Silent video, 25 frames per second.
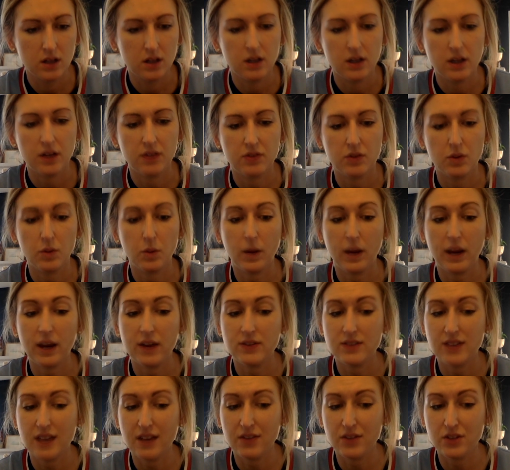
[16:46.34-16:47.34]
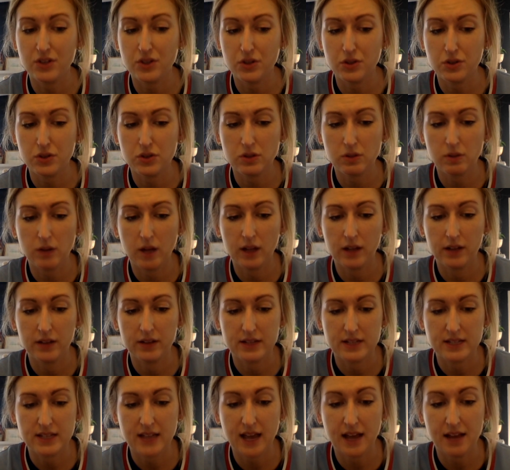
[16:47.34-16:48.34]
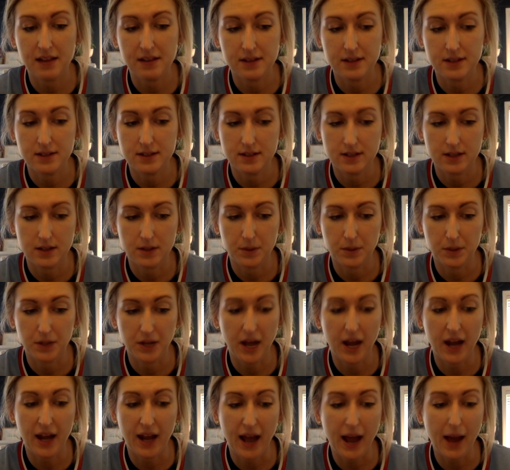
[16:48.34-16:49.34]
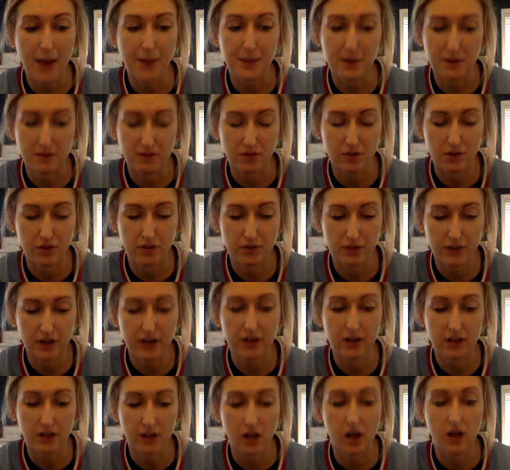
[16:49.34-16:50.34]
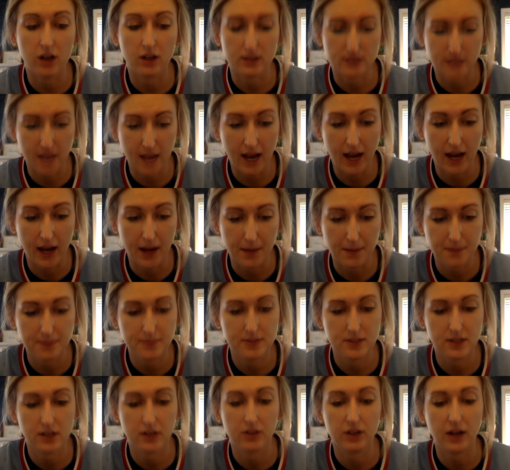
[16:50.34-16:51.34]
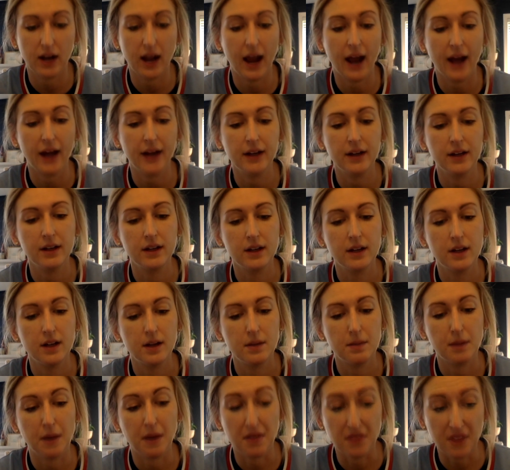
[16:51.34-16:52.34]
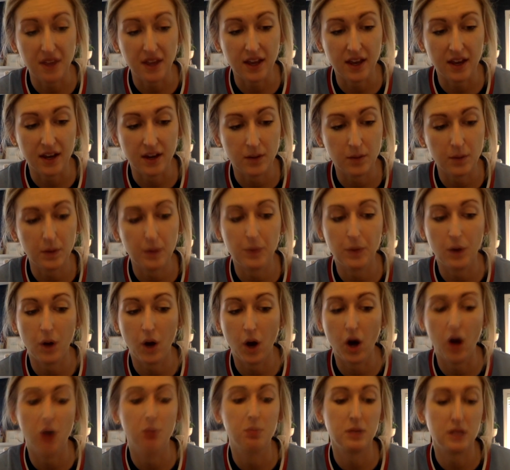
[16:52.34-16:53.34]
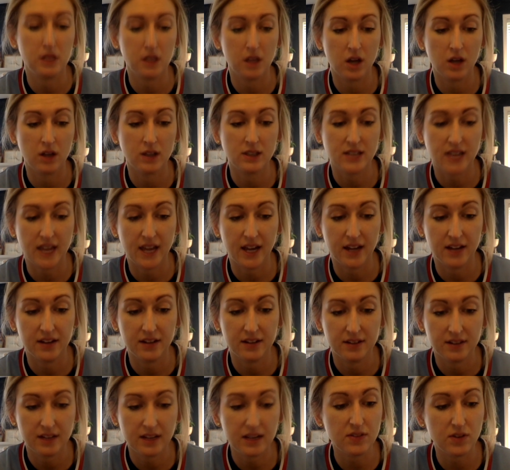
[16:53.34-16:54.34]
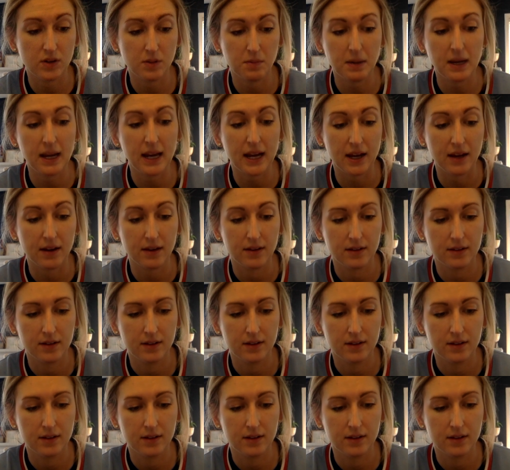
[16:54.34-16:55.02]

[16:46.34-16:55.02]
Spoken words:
If the waves ever do swallow this island, it will not happen for a very long time, said Crag. By then, we will all be long dead, even me.